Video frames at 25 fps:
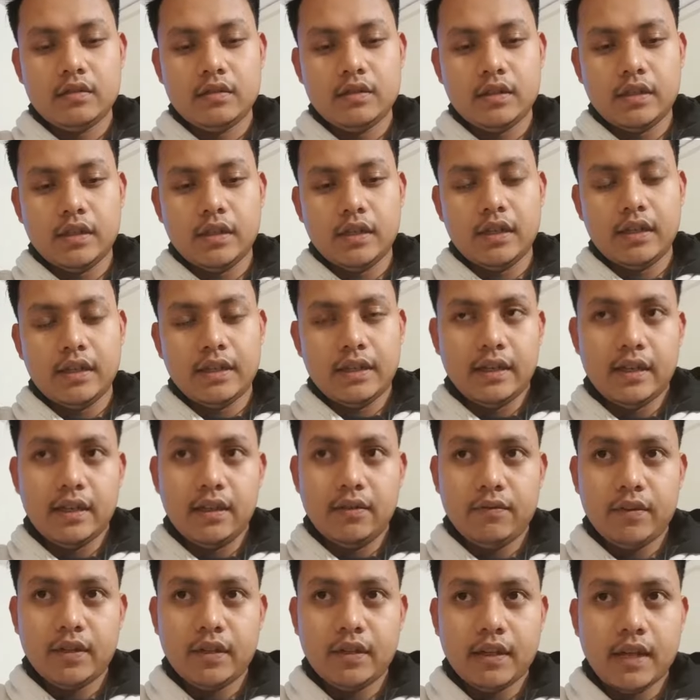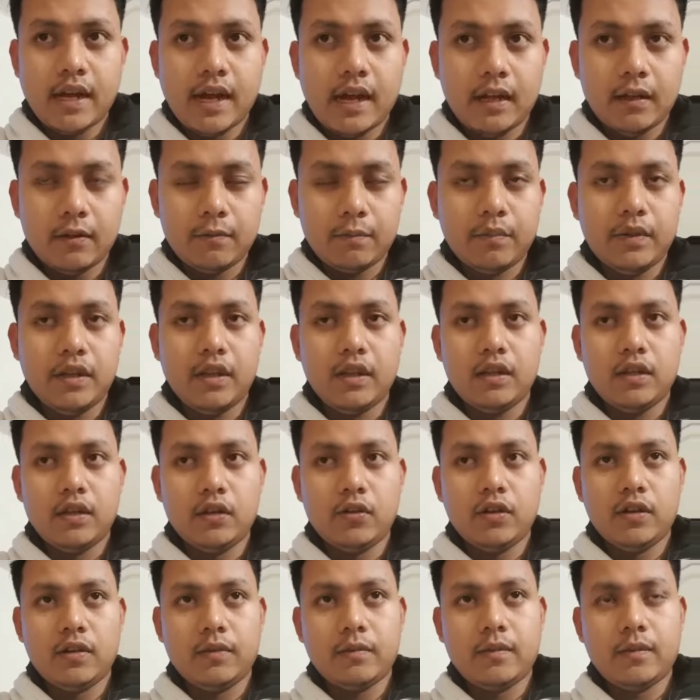See, they even helped me in
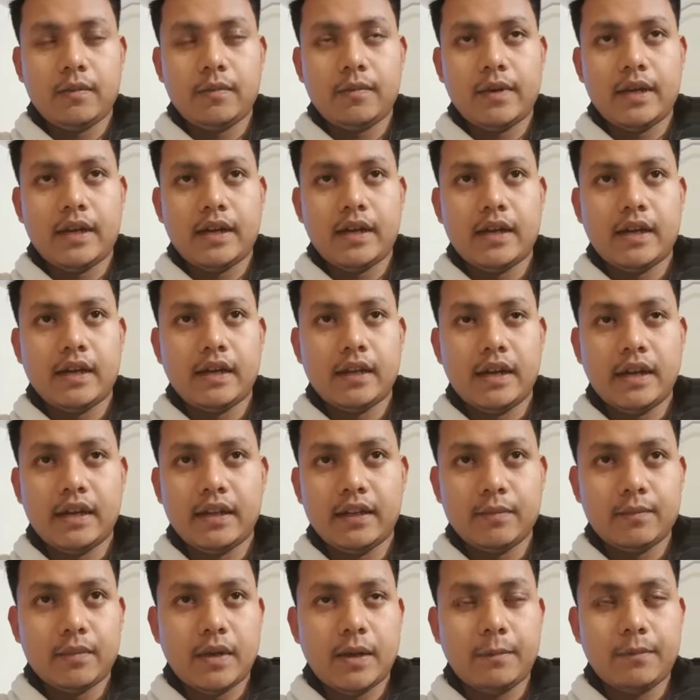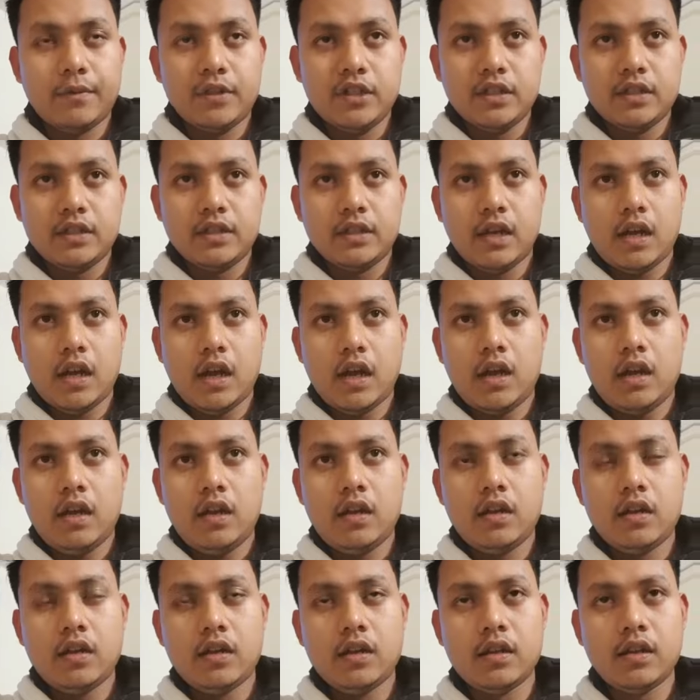doing my getting my visa
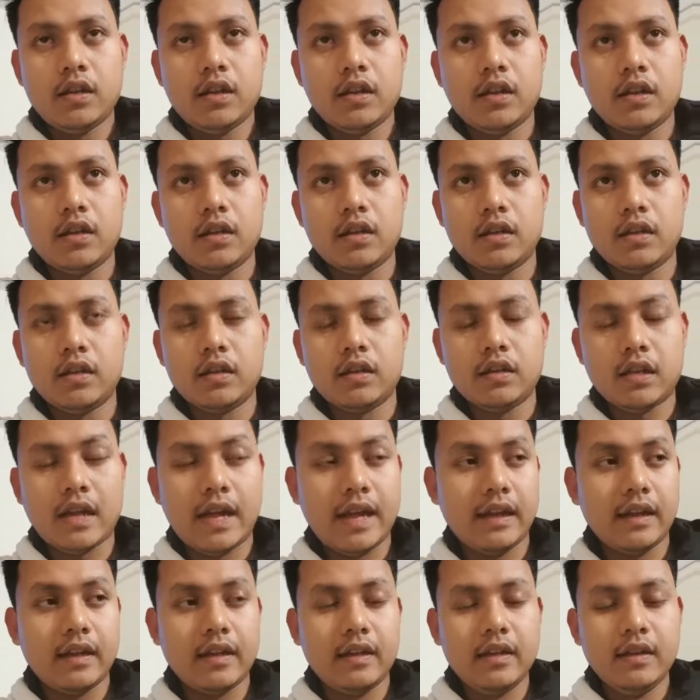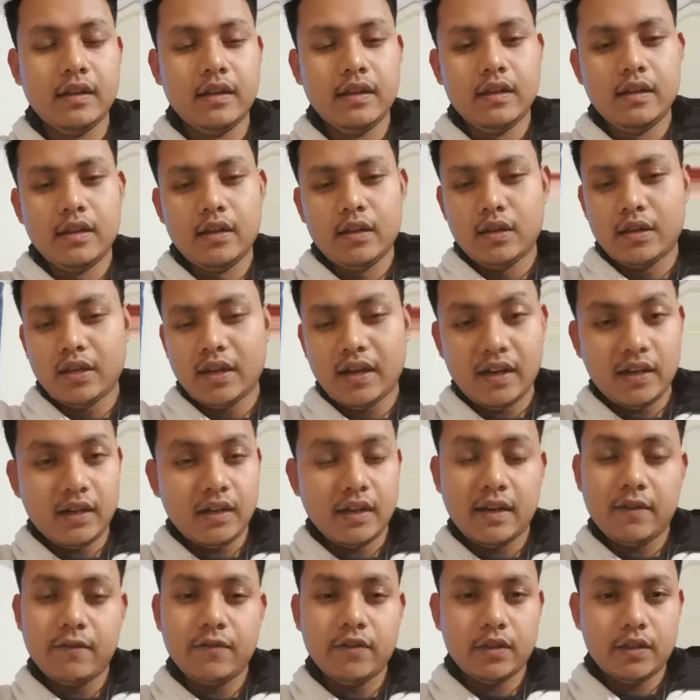and like in
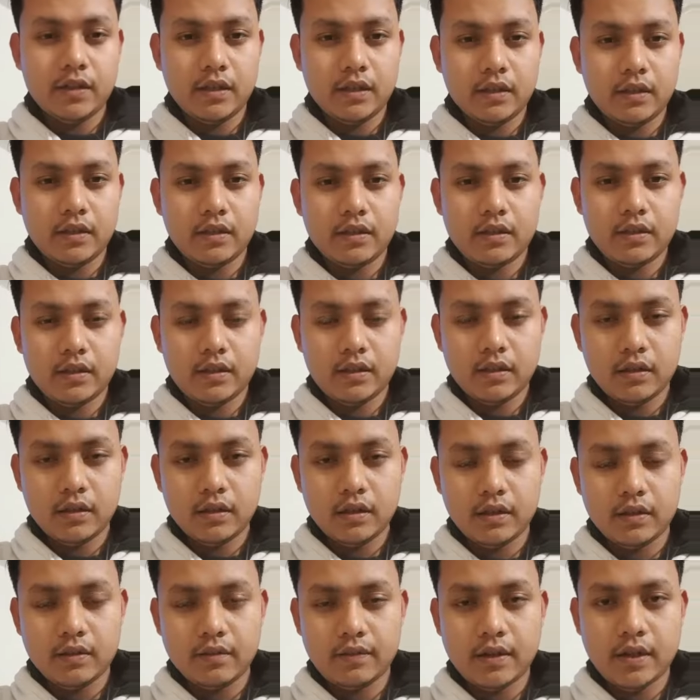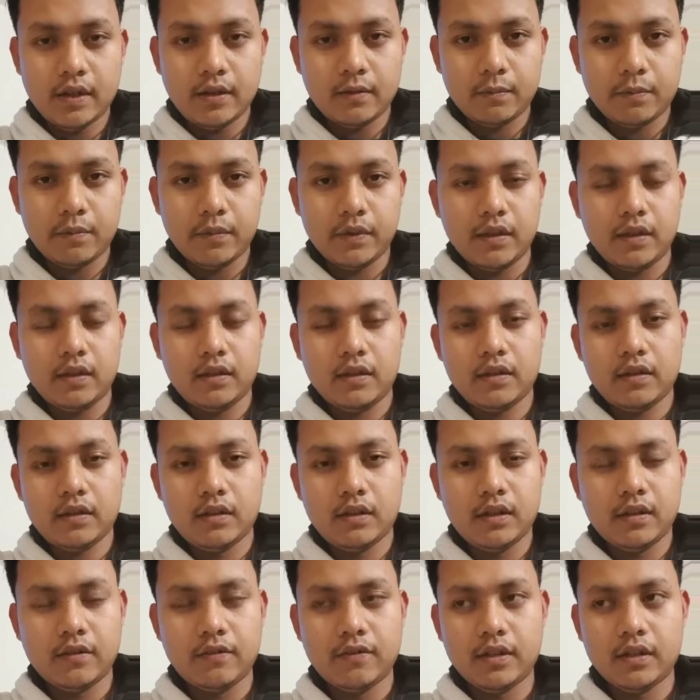everything. They have helped me
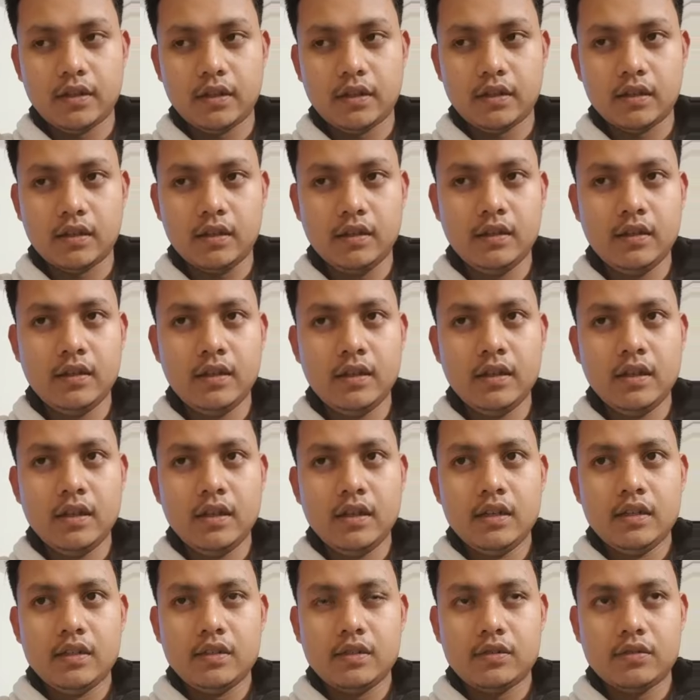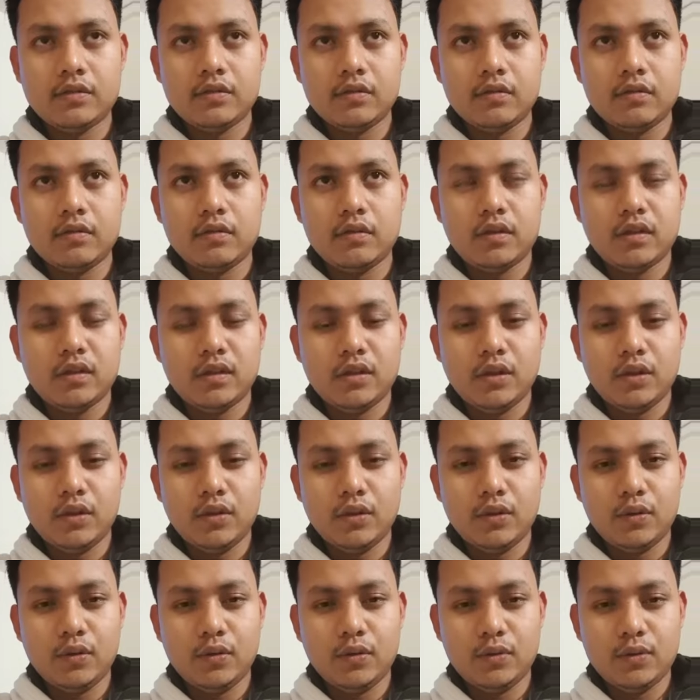everything, so
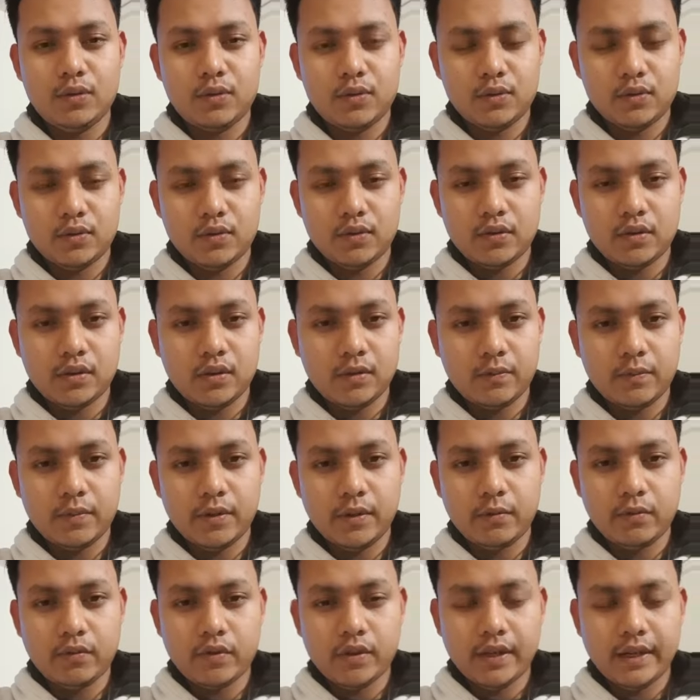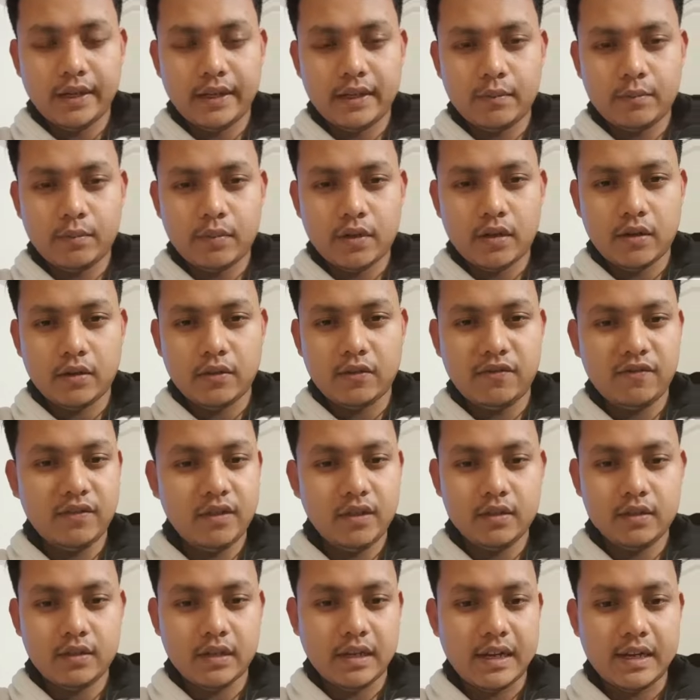you should not be worrying about
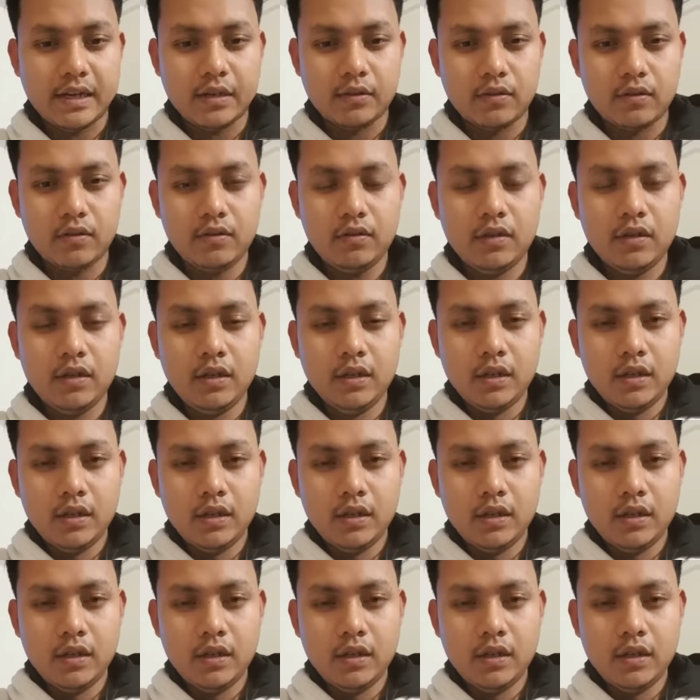visa and all.